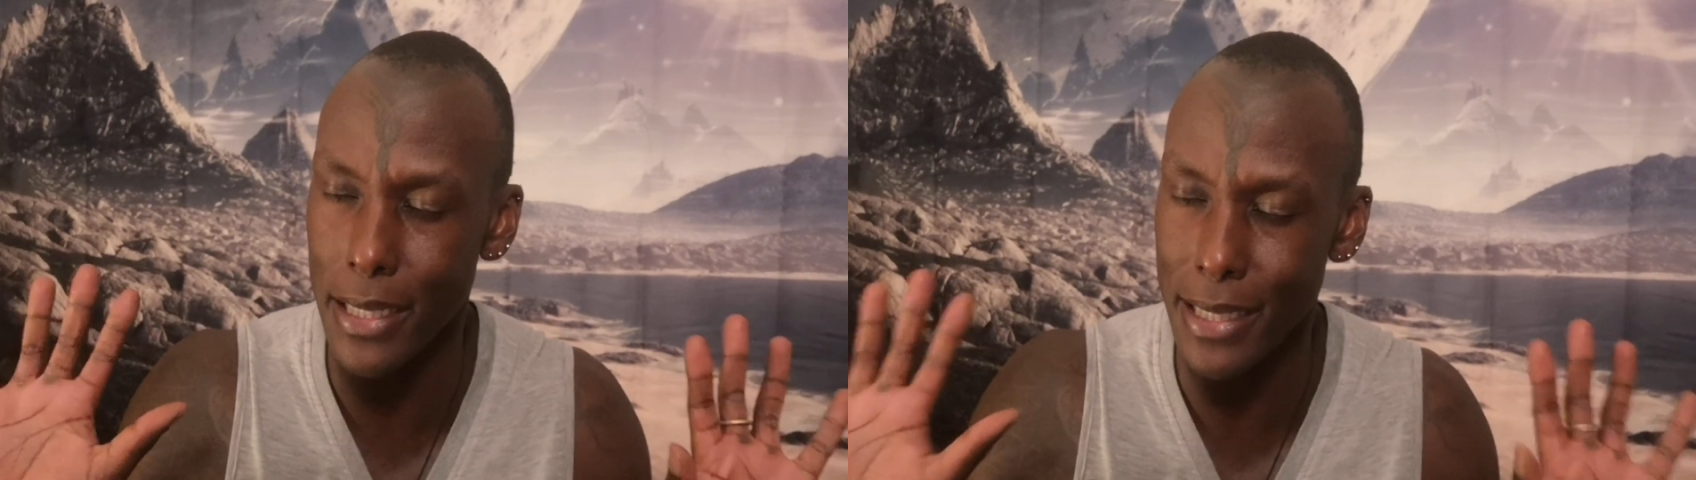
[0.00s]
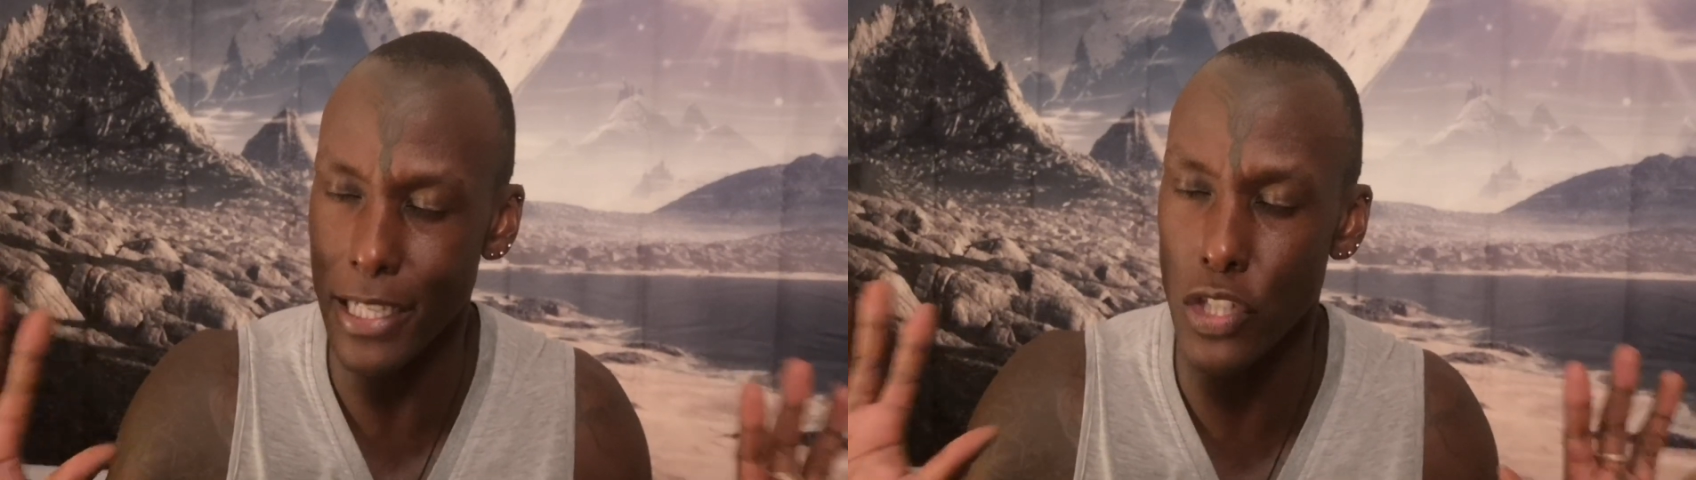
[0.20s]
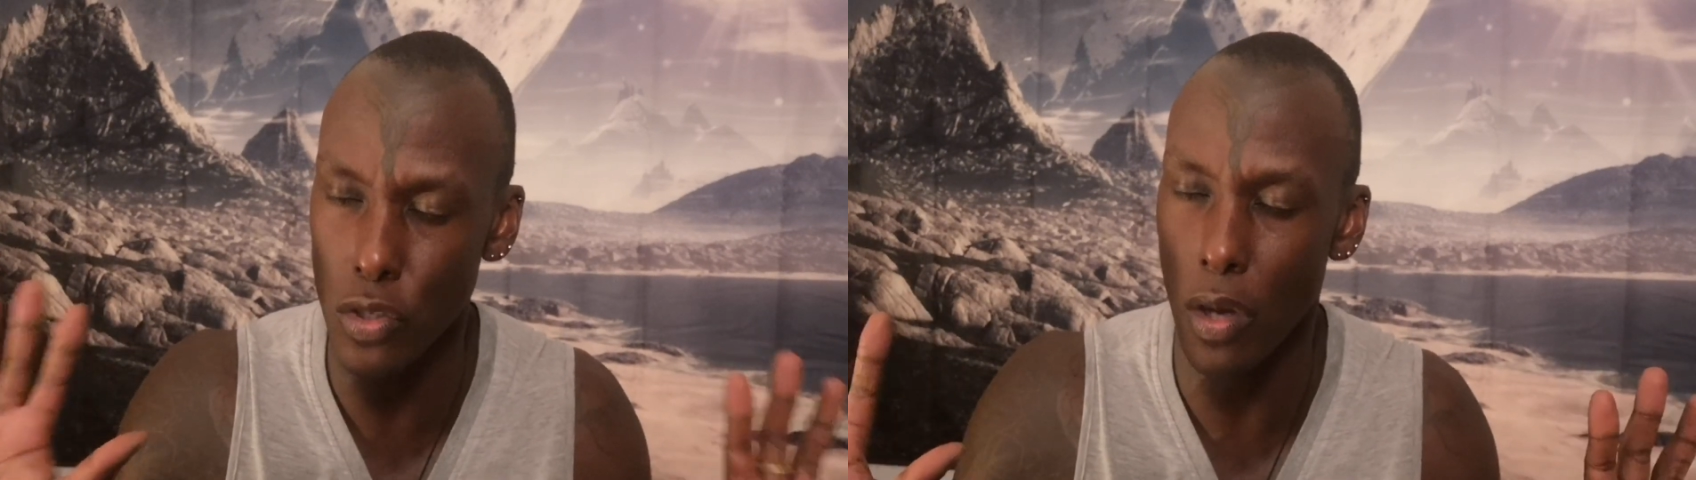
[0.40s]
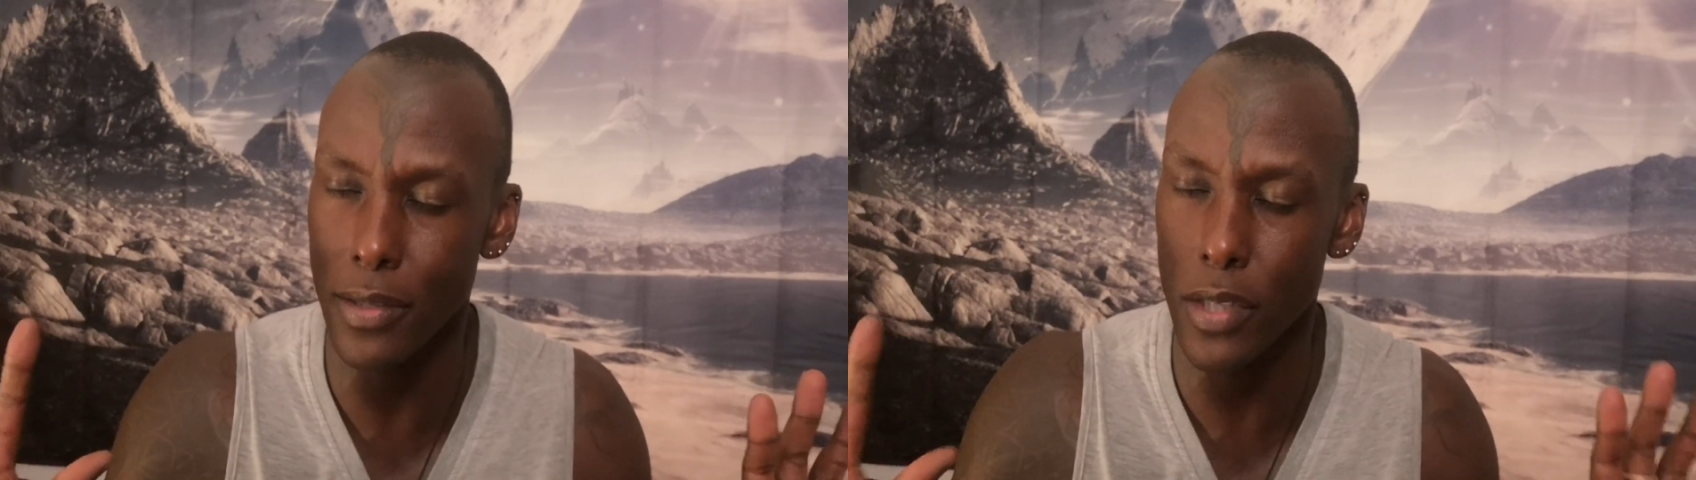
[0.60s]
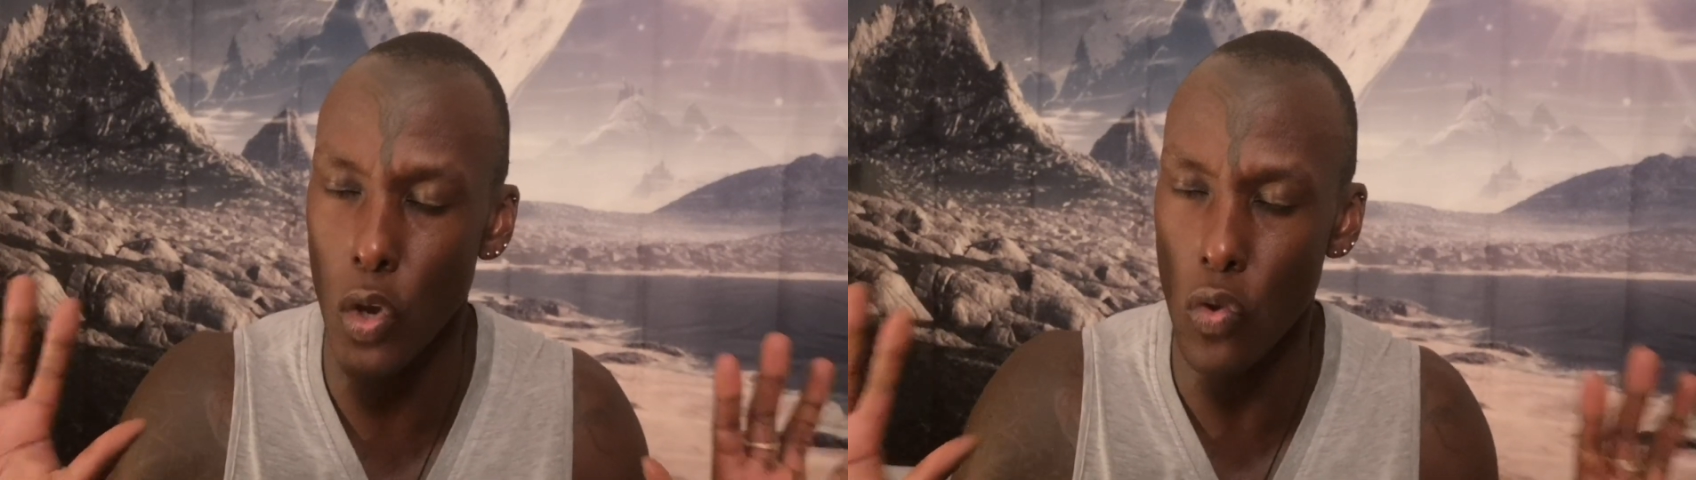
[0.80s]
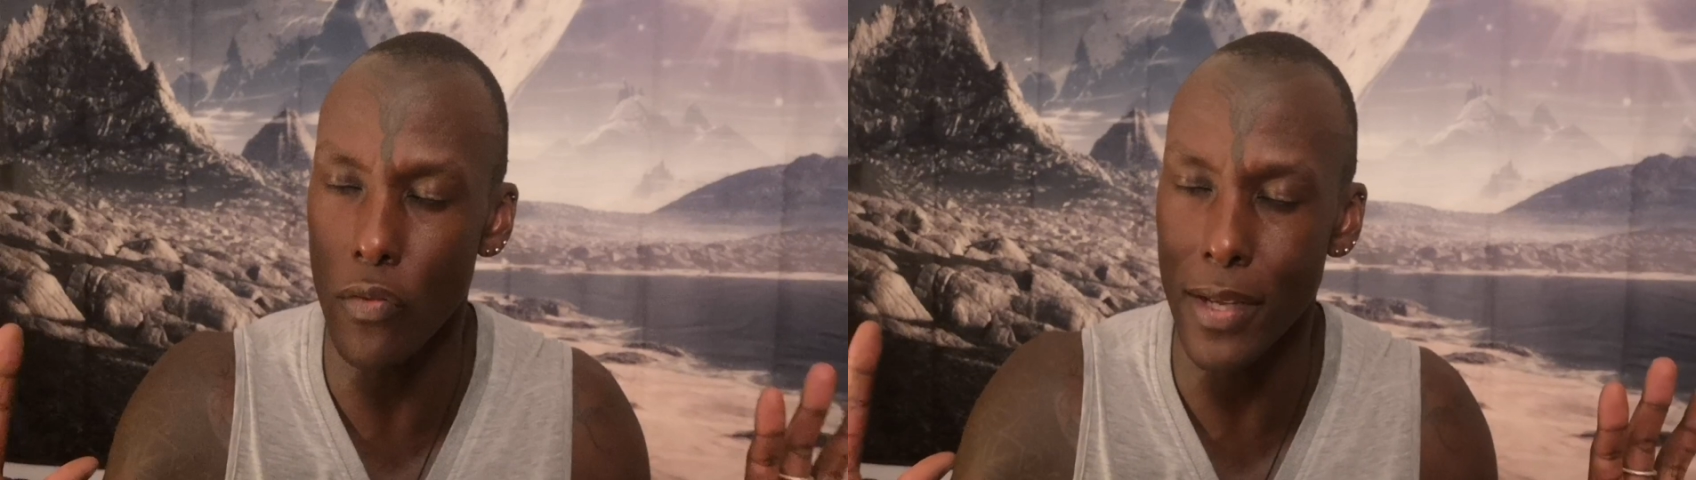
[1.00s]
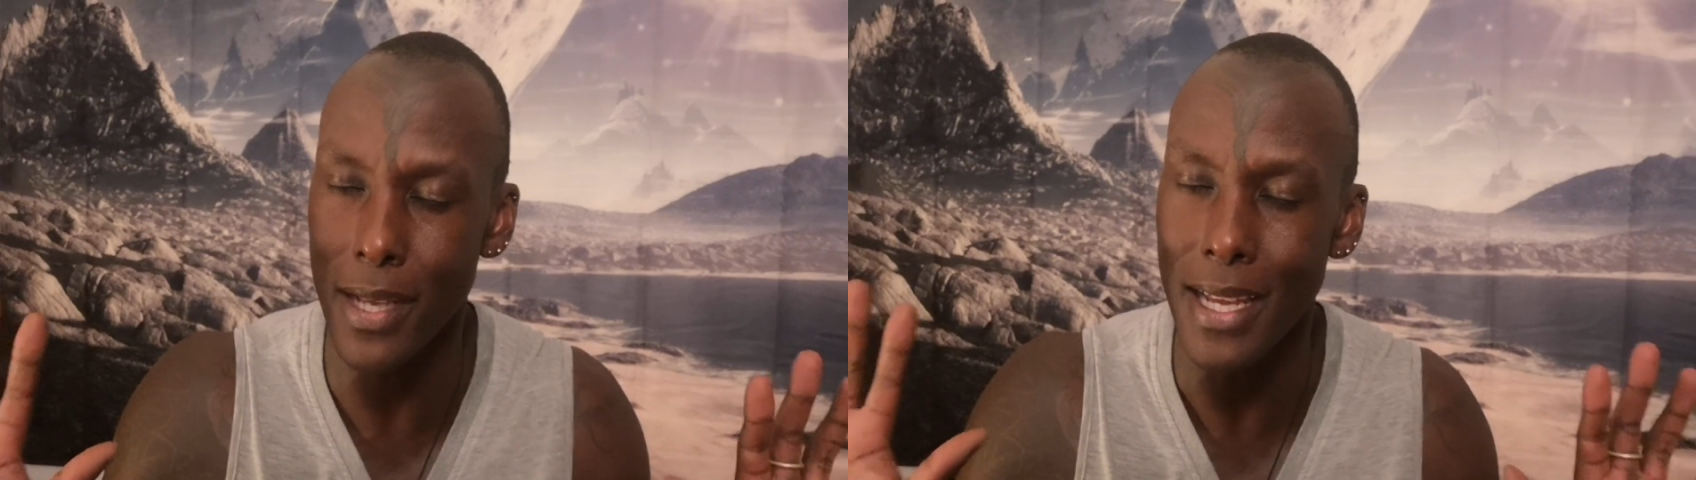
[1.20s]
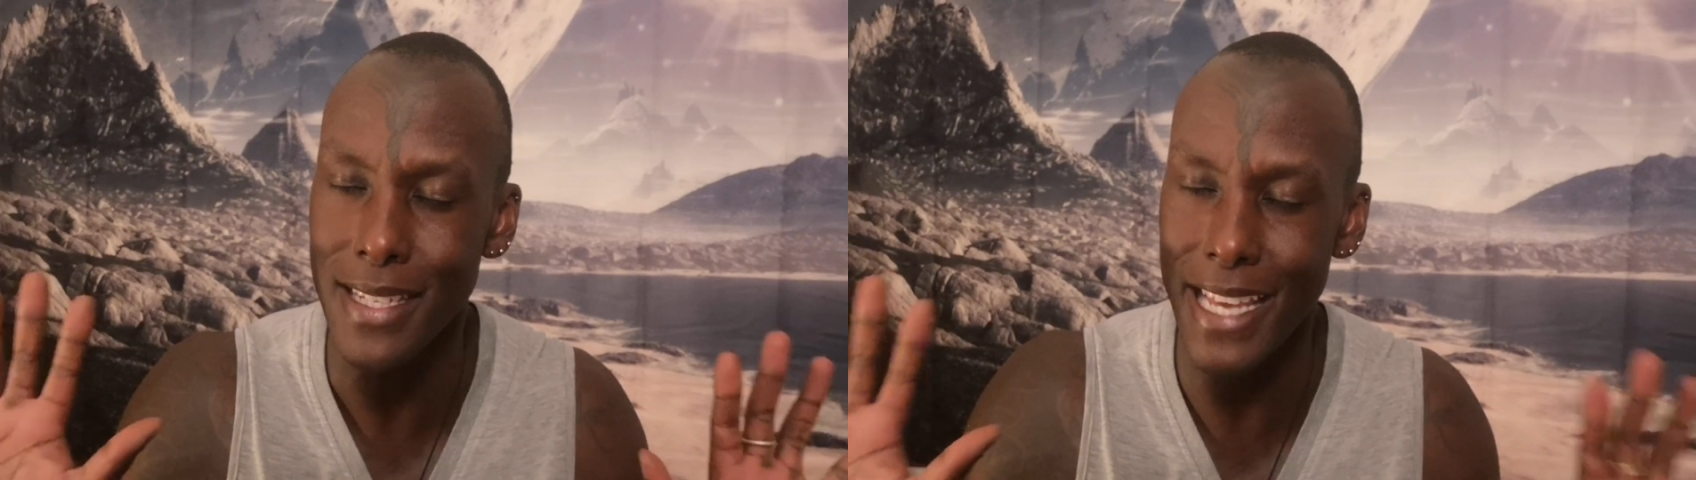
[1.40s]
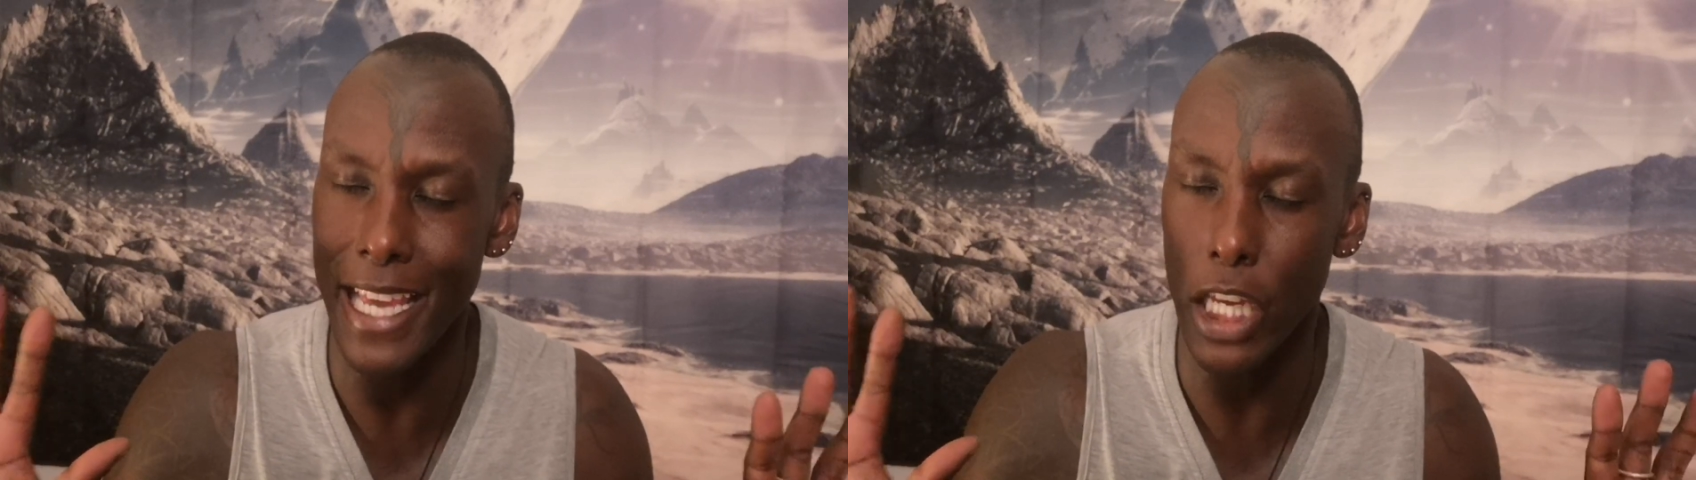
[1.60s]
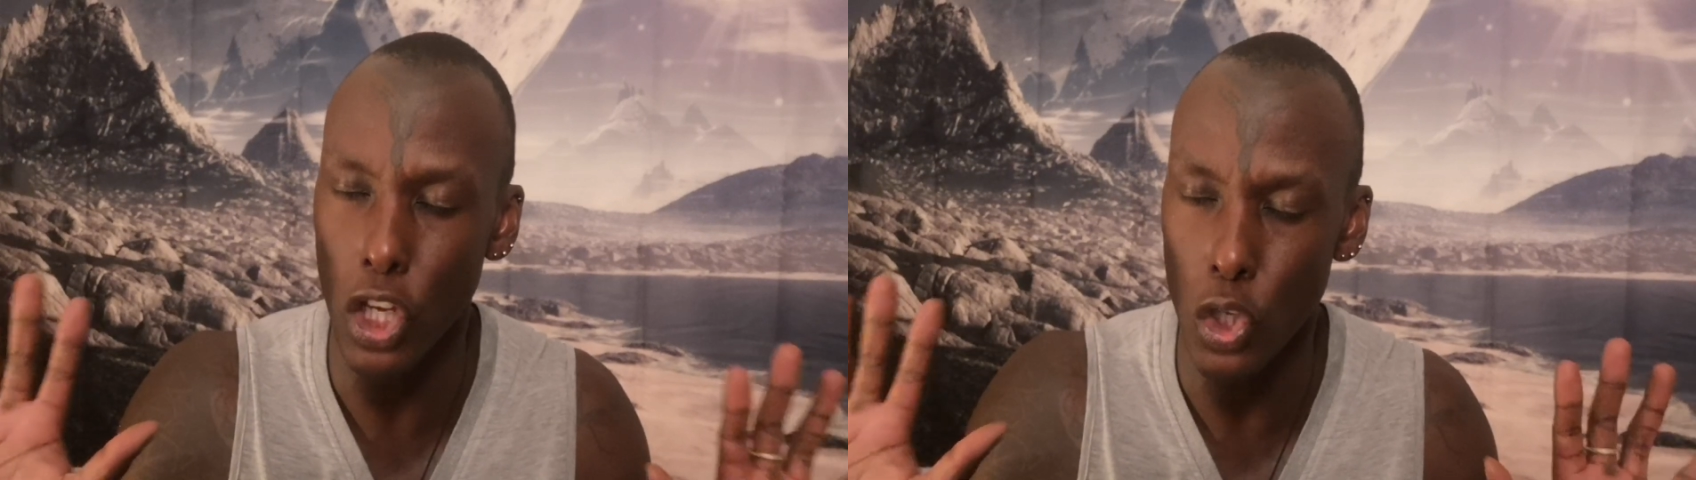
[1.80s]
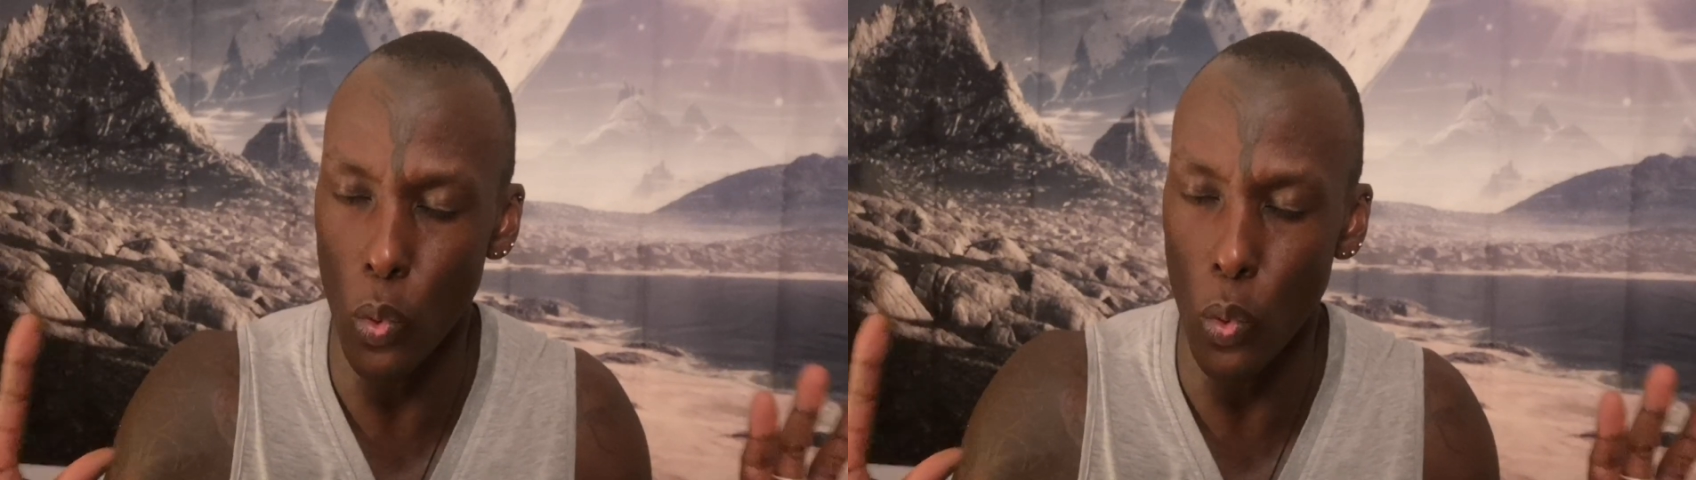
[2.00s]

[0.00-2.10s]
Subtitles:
it does not overtake